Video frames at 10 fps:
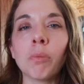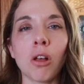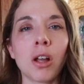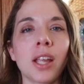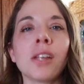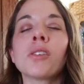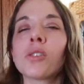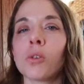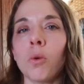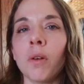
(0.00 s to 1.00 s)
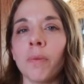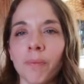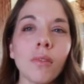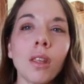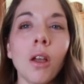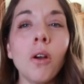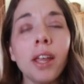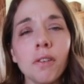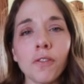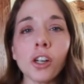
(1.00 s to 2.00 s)
blogging school. Okay,
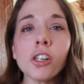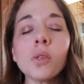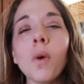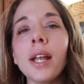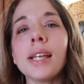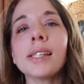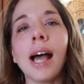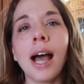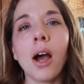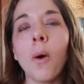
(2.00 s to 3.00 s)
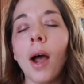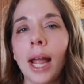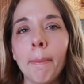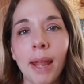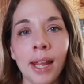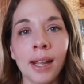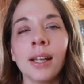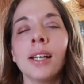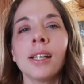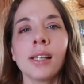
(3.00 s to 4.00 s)
the first one is how I make
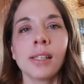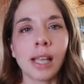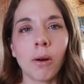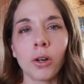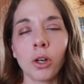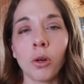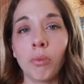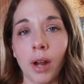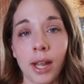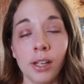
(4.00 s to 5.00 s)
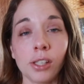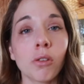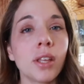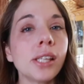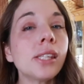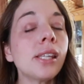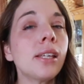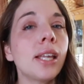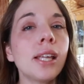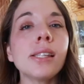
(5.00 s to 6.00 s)
sourdough bread. So this
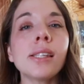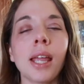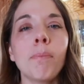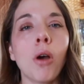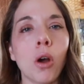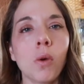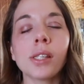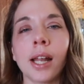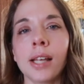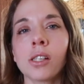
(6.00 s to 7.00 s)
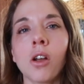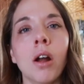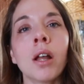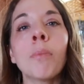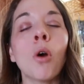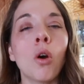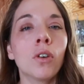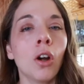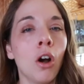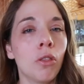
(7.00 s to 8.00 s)
is a post that has gone up
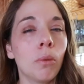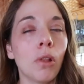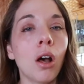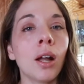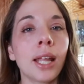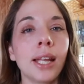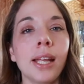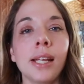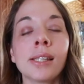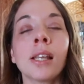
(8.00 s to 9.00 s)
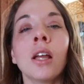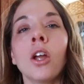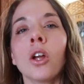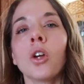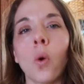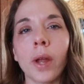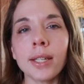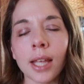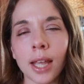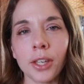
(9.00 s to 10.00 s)
over on the blog. It is going
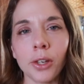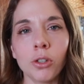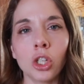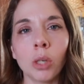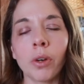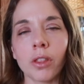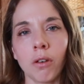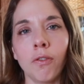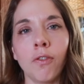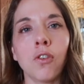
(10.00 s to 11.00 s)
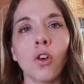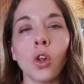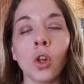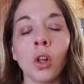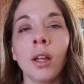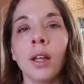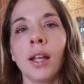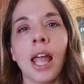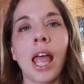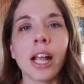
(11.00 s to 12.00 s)
to hit YouTube with a full
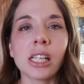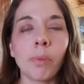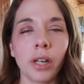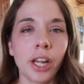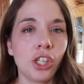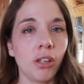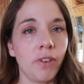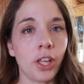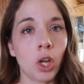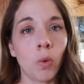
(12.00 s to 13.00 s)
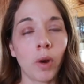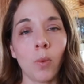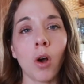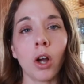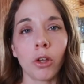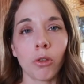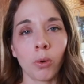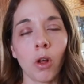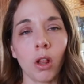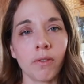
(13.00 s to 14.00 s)
explanation video where I walk you
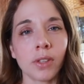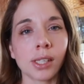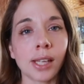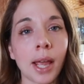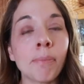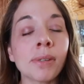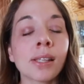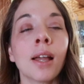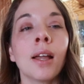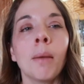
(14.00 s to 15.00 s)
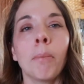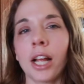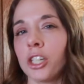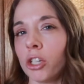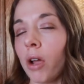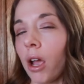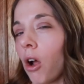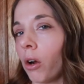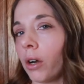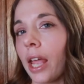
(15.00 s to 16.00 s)
through all of the steps. But I do
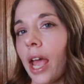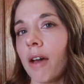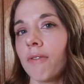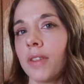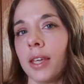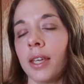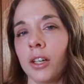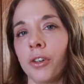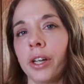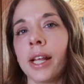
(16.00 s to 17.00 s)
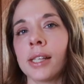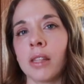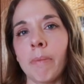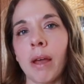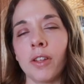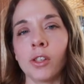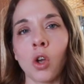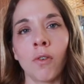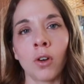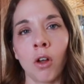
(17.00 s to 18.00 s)
already have the ingredients and the methods
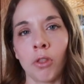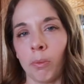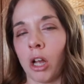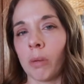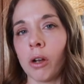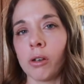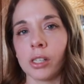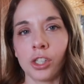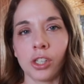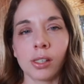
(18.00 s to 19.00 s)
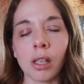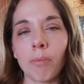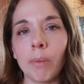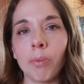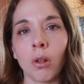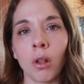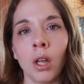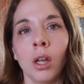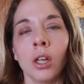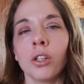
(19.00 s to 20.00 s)
over on the blog post. It's just some people
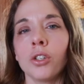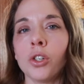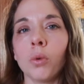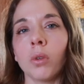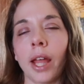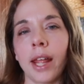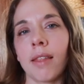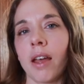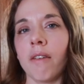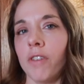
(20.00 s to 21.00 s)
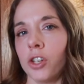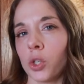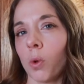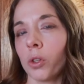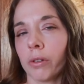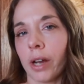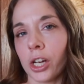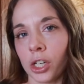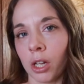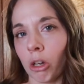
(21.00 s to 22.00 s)
do like that visual
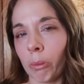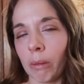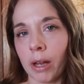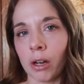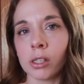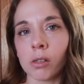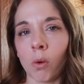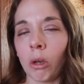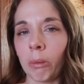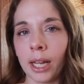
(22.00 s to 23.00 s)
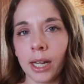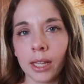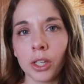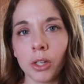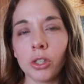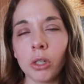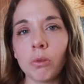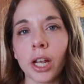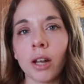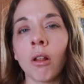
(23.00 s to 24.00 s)
direction a little bit better, so it will be hitting the YouTube
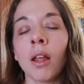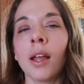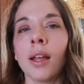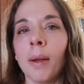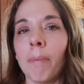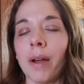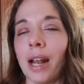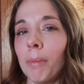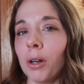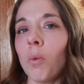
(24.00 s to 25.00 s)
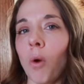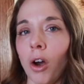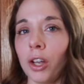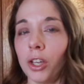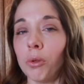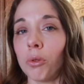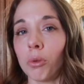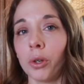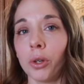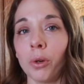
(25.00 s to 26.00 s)
channel. But I'm gonna walk you
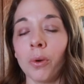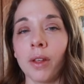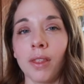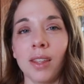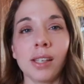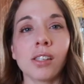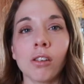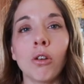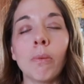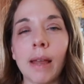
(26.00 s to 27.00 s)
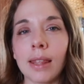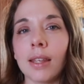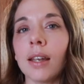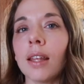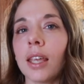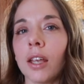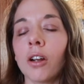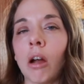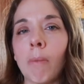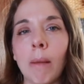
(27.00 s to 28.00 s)
through this new method
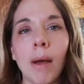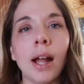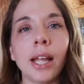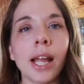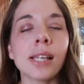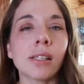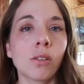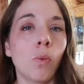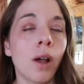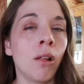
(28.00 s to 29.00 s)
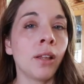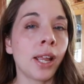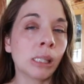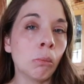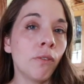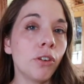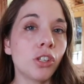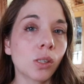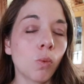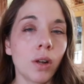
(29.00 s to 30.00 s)
here on my podcast as well, in case some of you
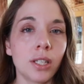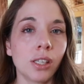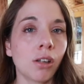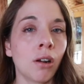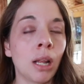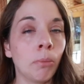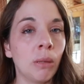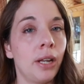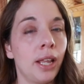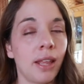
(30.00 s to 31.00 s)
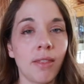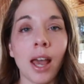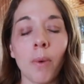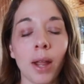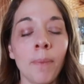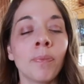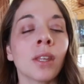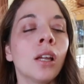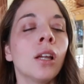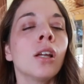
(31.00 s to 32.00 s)
just want to start implementing it that way.
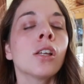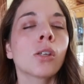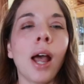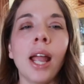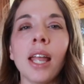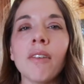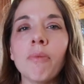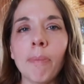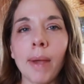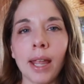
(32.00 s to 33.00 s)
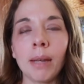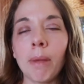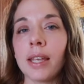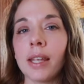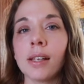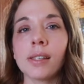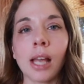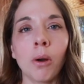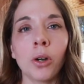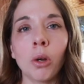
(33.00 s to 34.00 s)
So I have been making
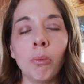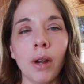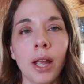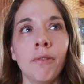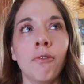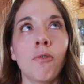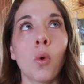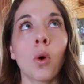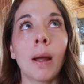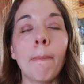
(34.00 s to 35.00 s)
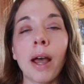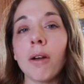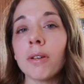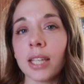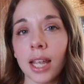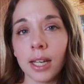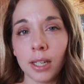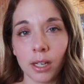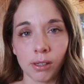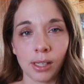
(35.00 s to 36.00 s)
sourdough bread for about 10
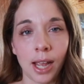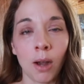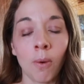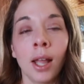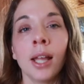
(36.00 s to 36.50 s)
years now.